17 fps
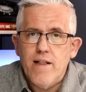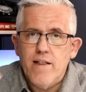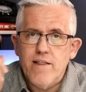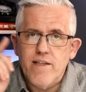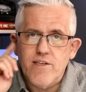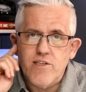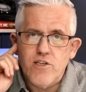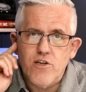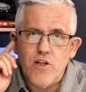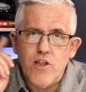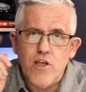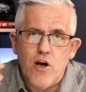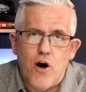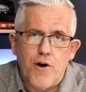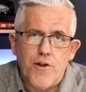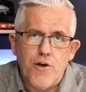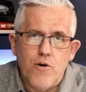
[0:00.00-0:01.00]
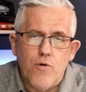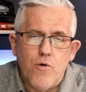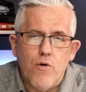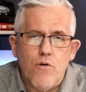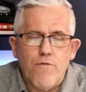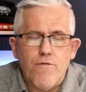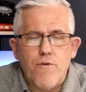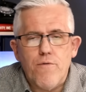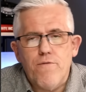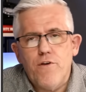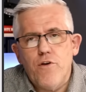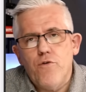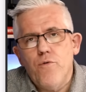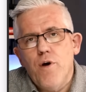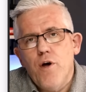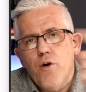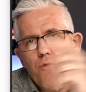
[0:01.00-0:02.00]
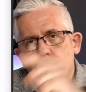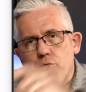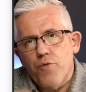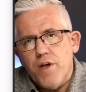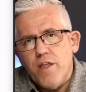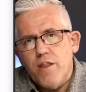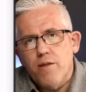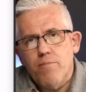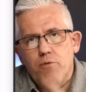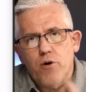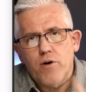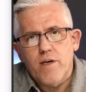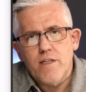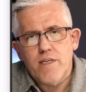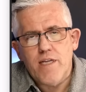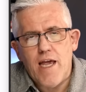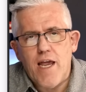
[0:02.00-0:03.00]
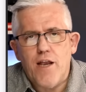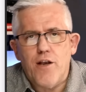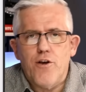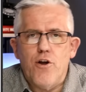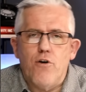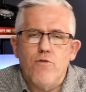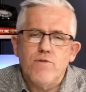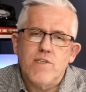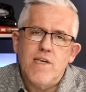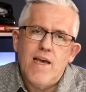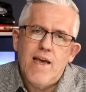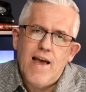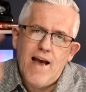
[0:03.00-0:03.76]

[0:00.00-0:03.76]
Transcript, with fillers: listen to the audio overview, read the book and take notes,